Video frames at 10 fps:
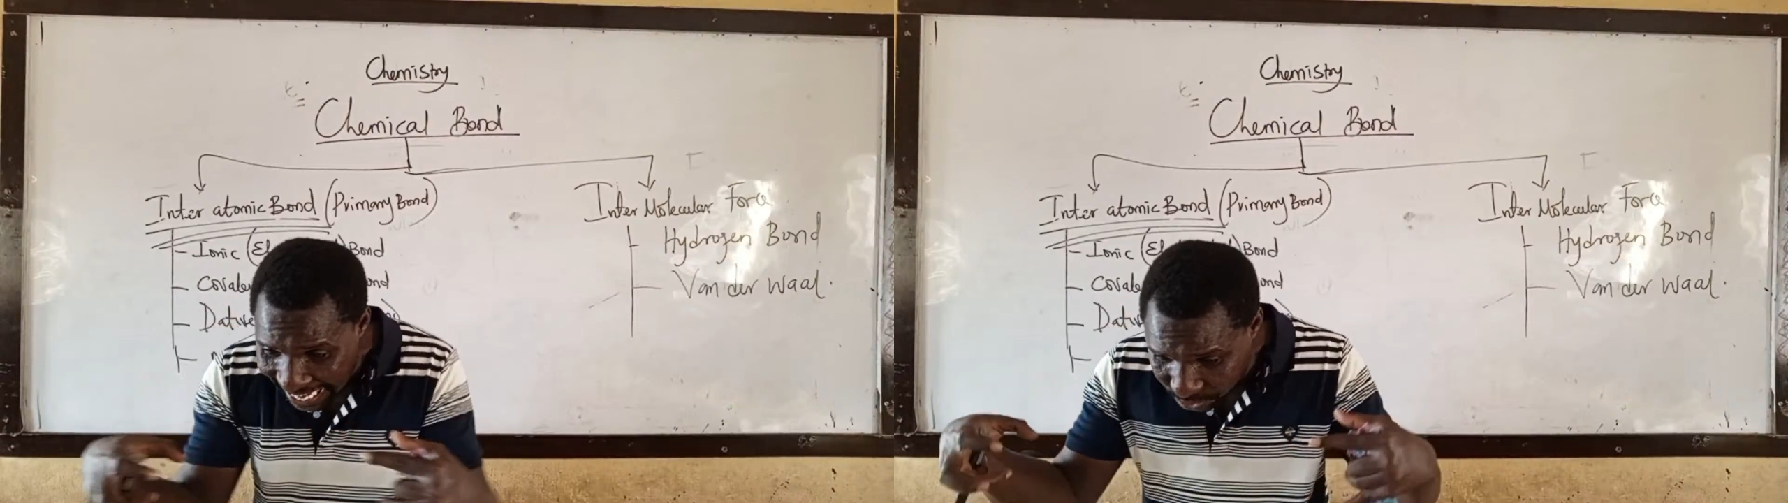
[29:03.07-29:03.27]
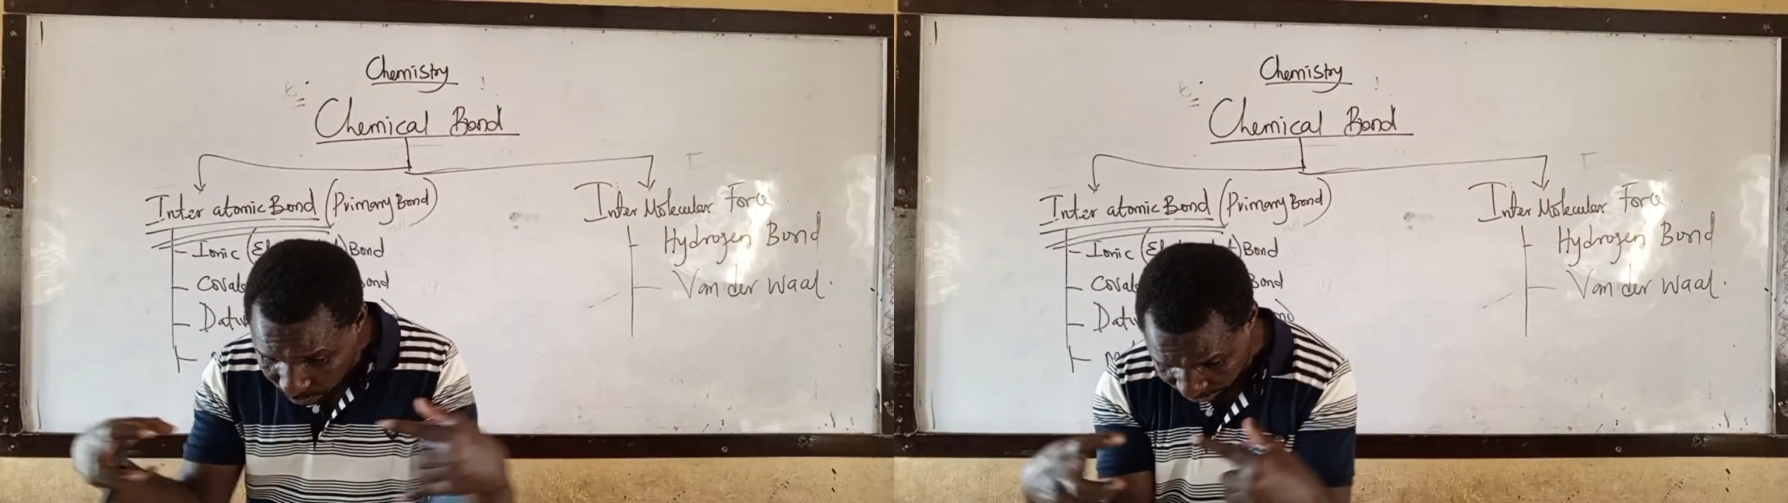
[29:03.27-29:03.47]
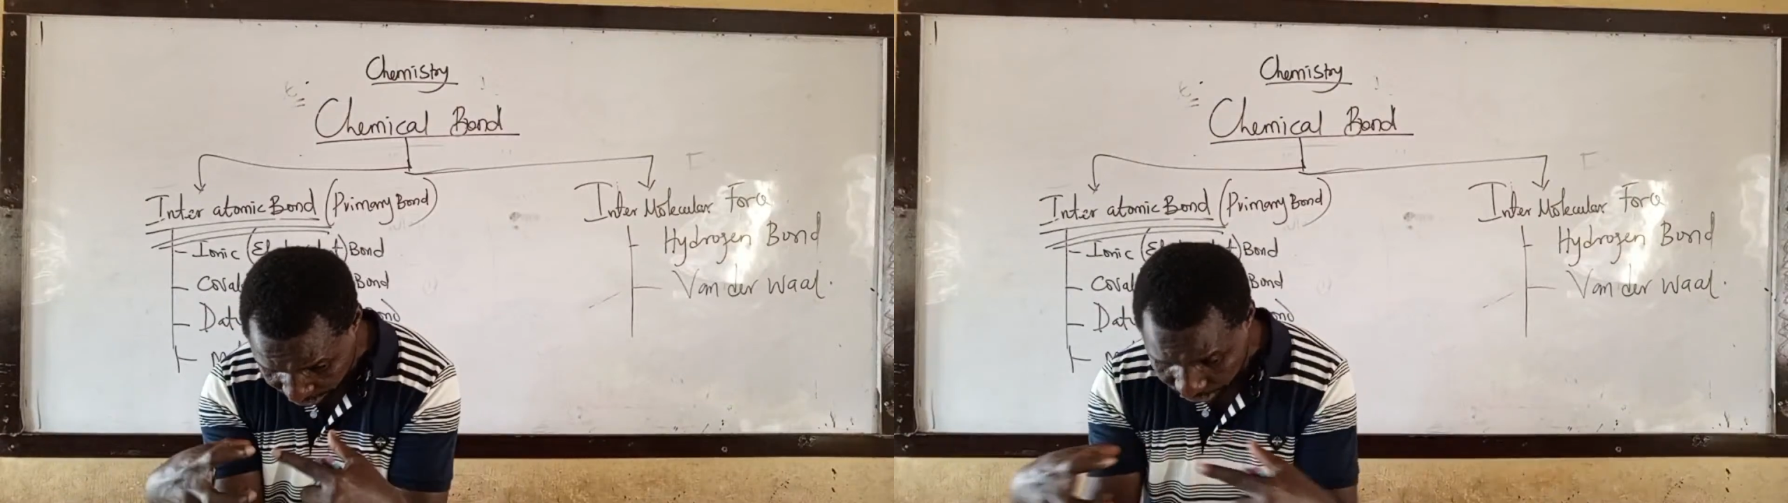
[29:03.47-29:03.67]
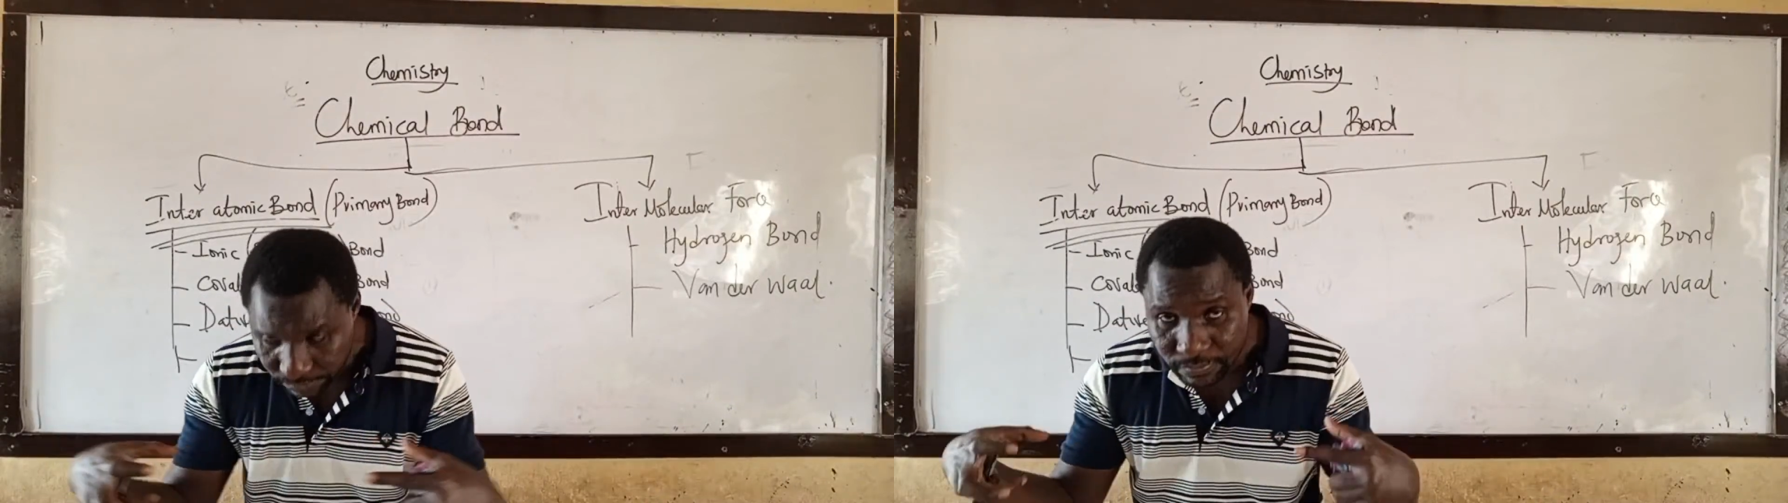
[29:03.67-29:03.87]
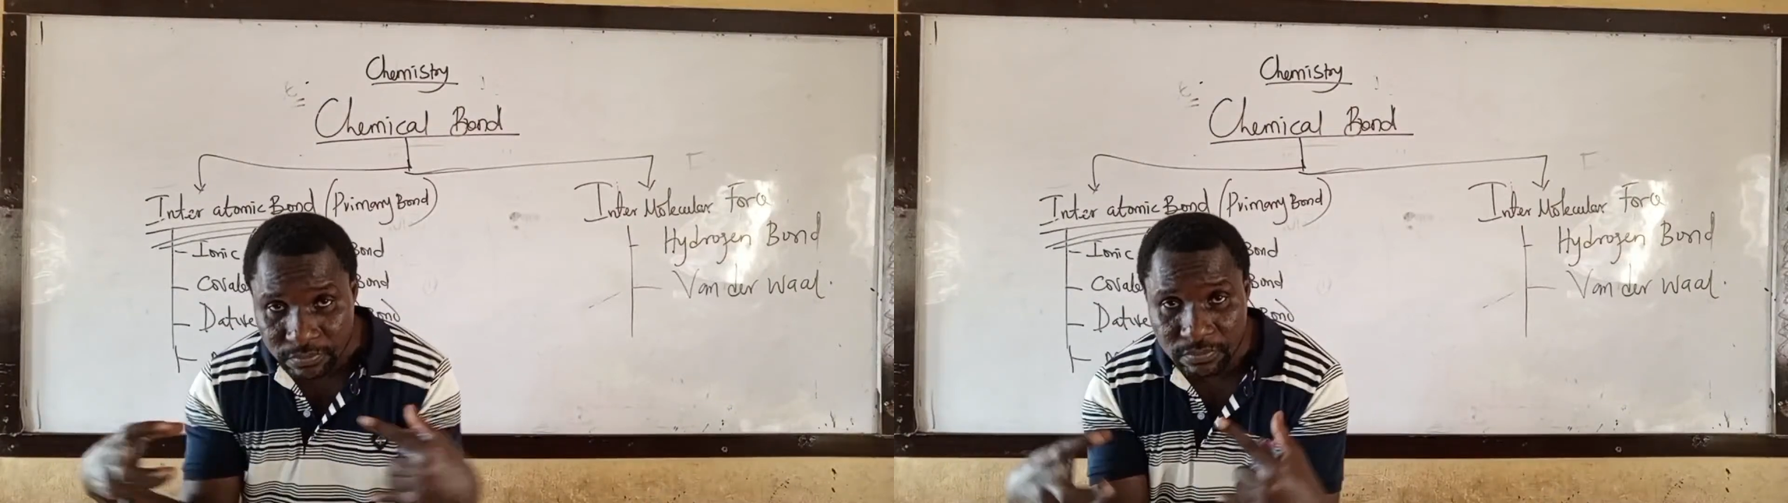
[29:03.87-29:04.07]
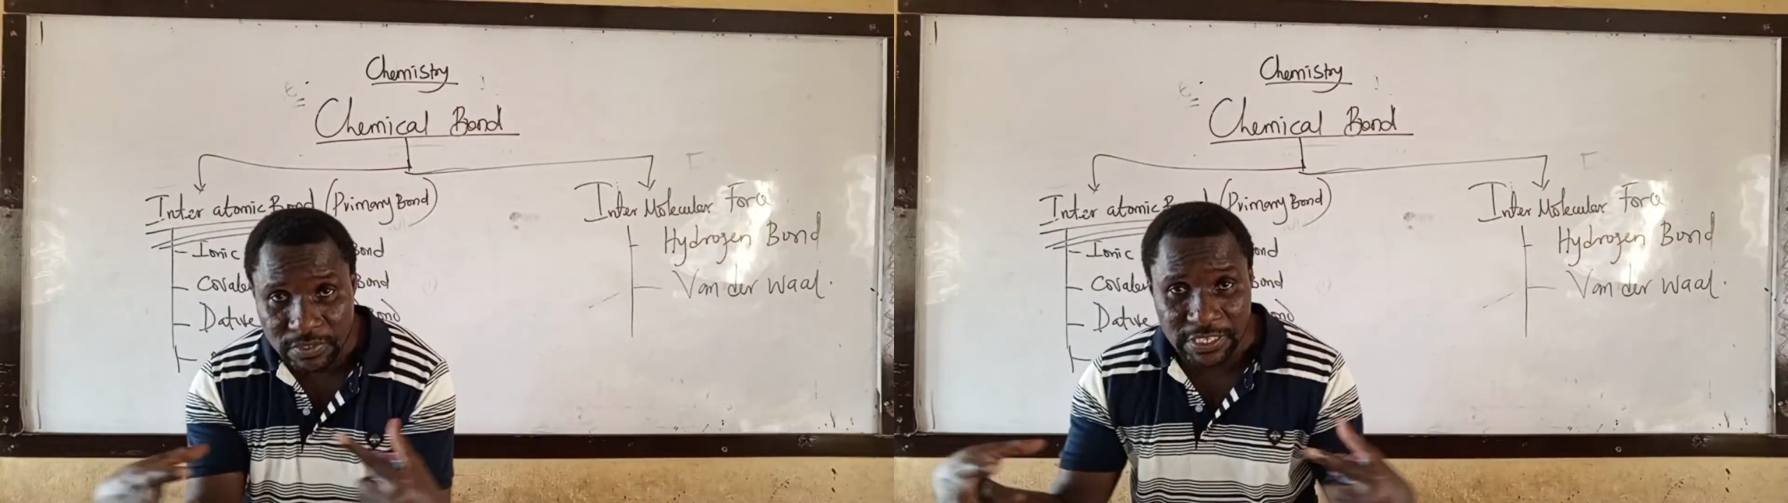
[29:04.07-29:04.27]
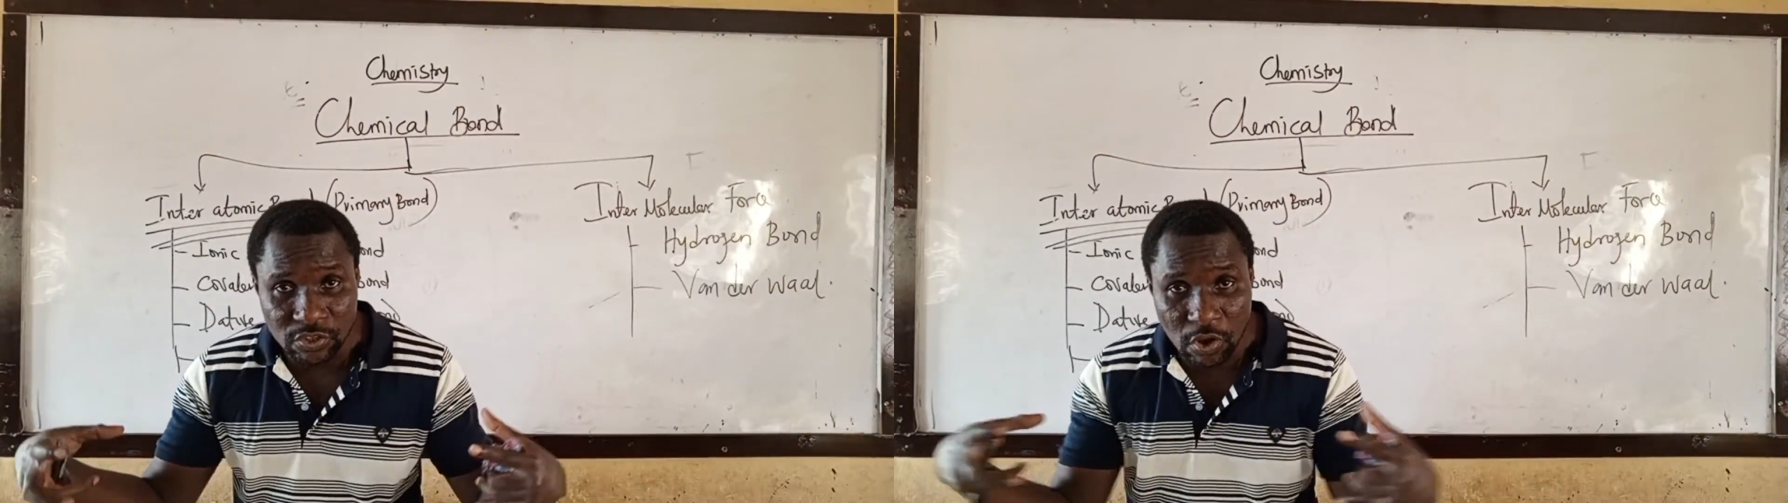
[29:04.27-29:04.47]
atoms. It